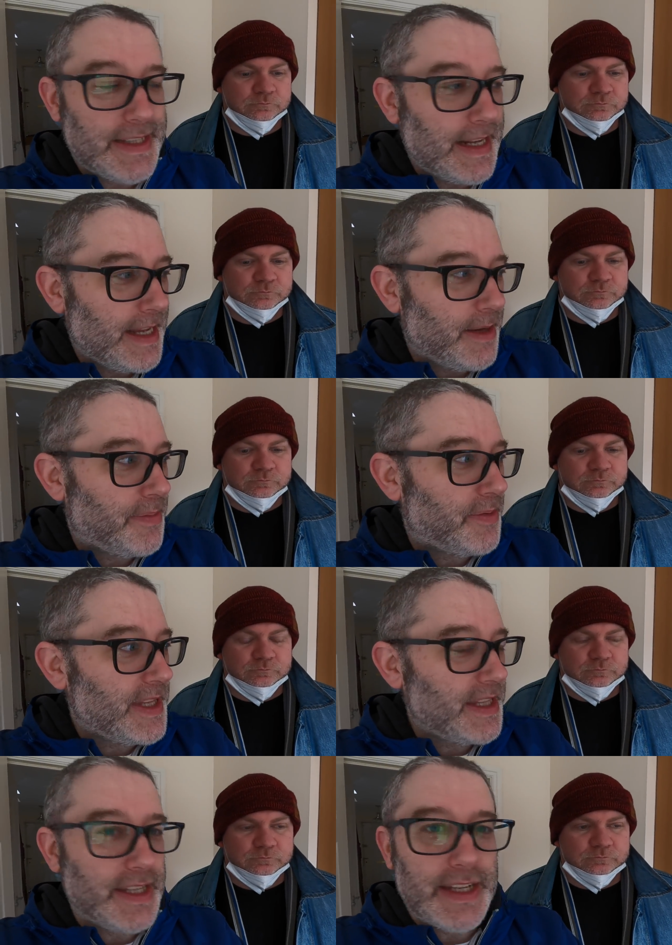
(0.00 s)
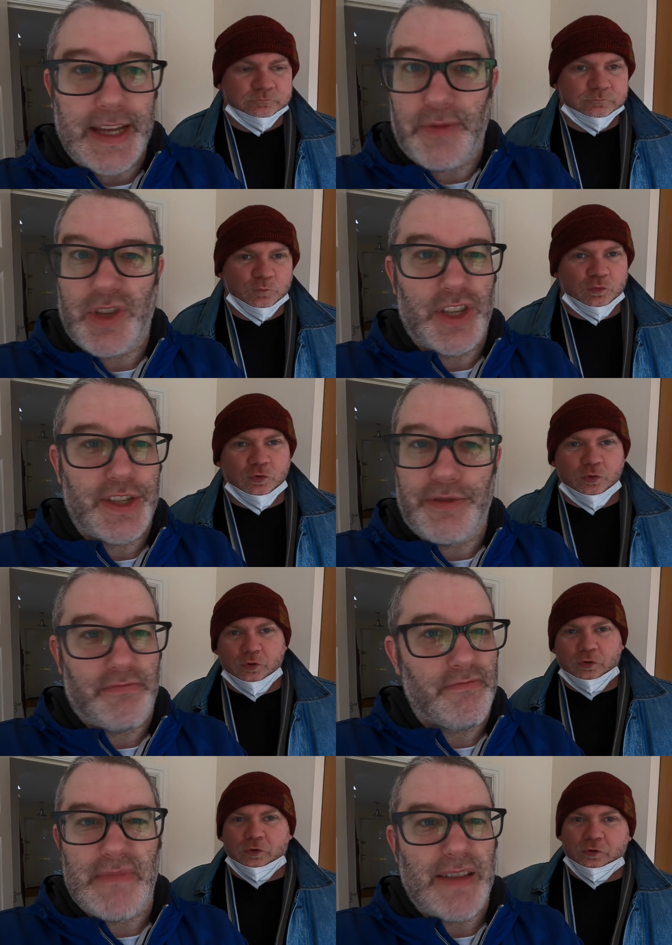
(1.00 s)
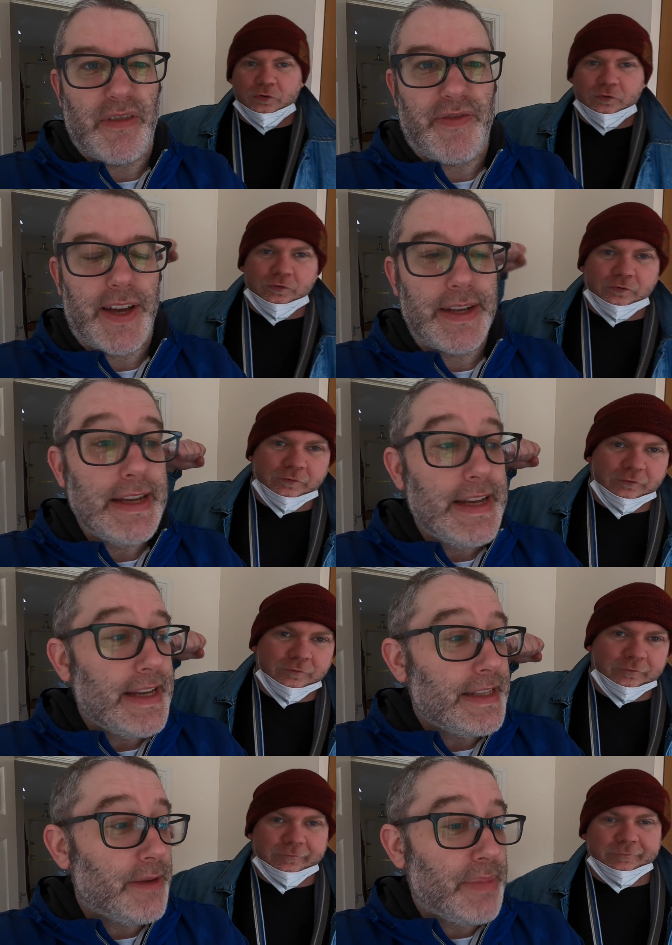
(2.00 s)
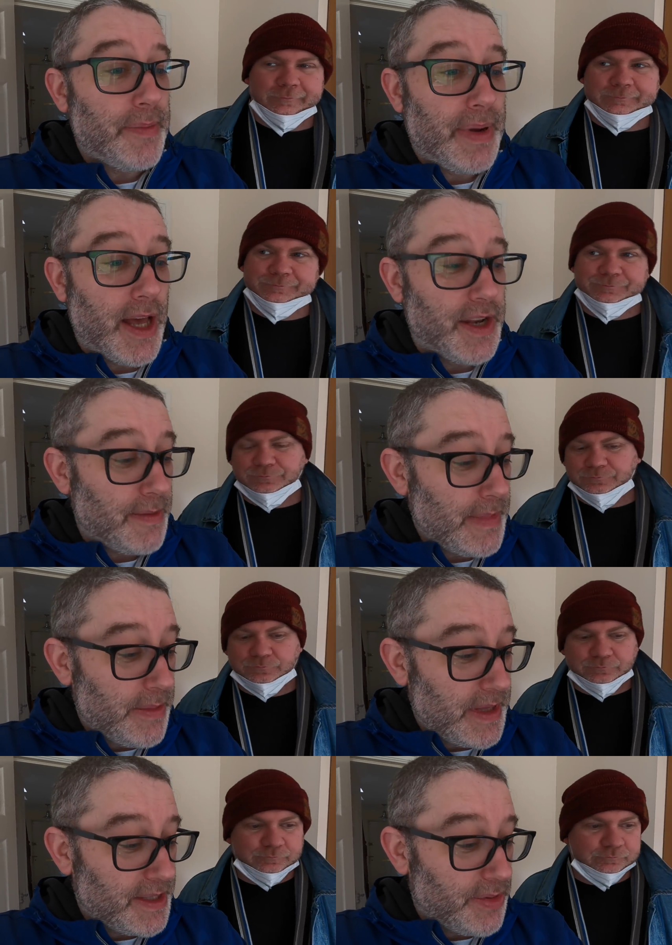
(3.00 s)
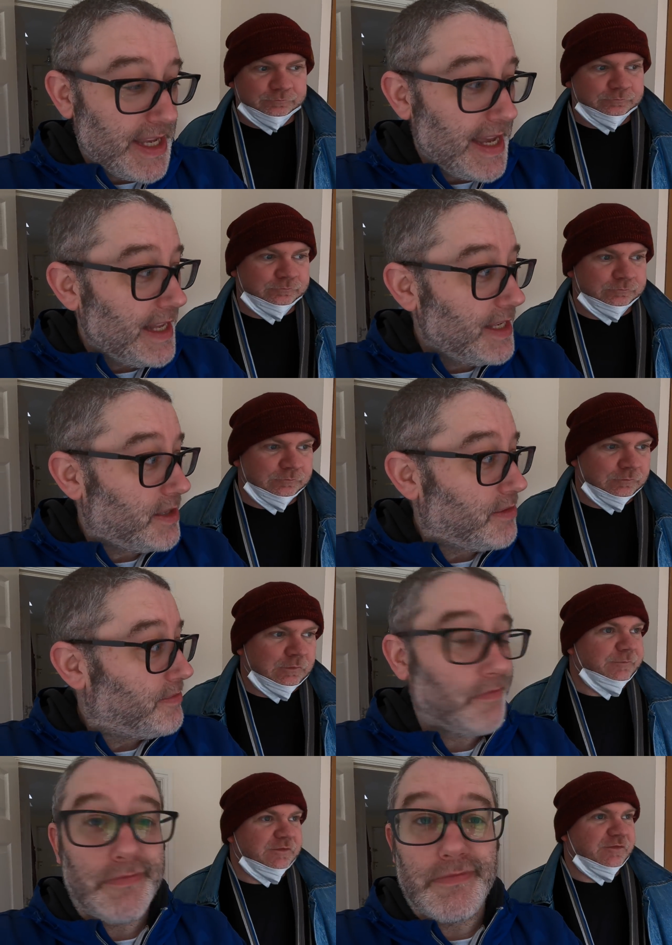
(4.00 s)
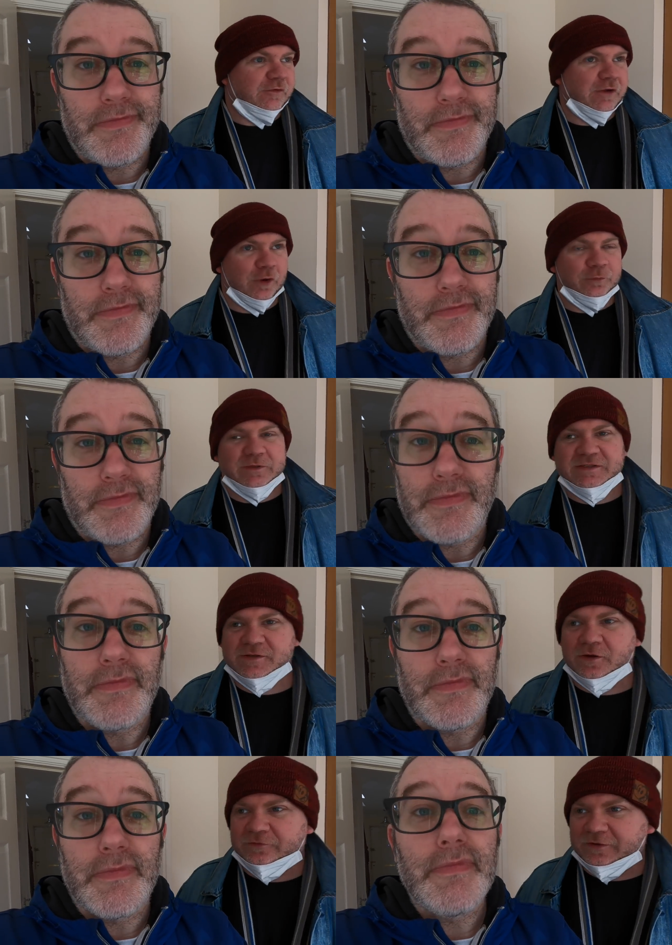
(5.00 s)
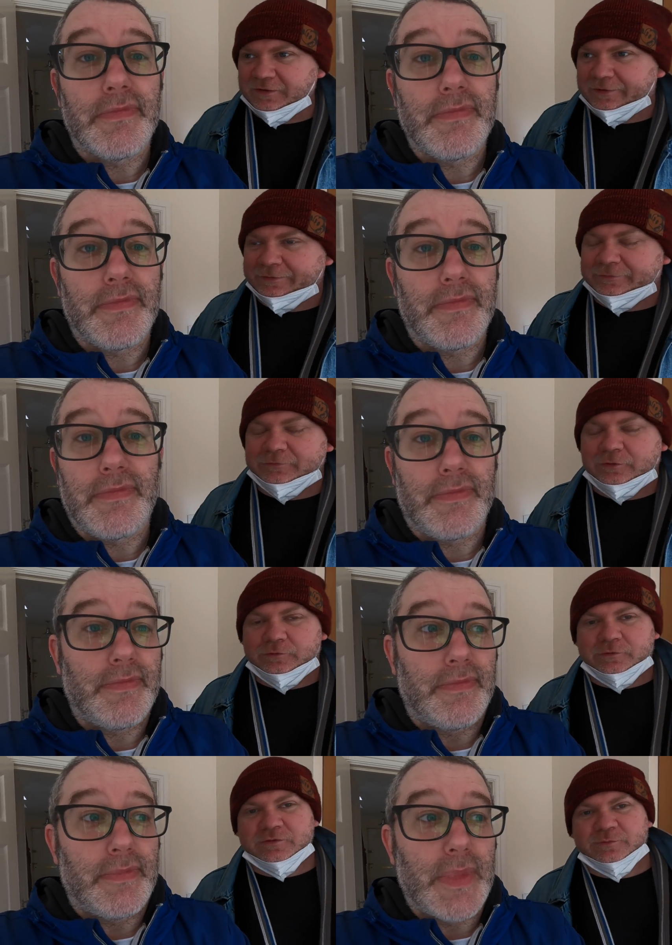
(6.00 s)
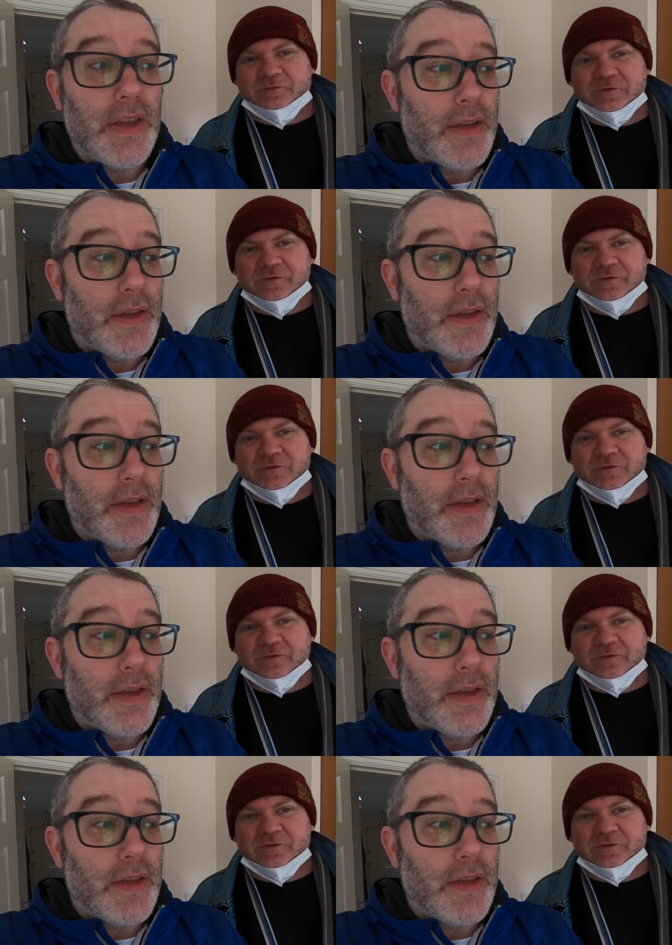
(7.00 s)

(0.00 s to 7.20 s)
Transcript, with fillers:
Speaker 1: and set it up with the internet, which is never fun. So a bit of planting maybe this weekend.
Speaker 2: It's very homely stuff, isn't it? Gosh,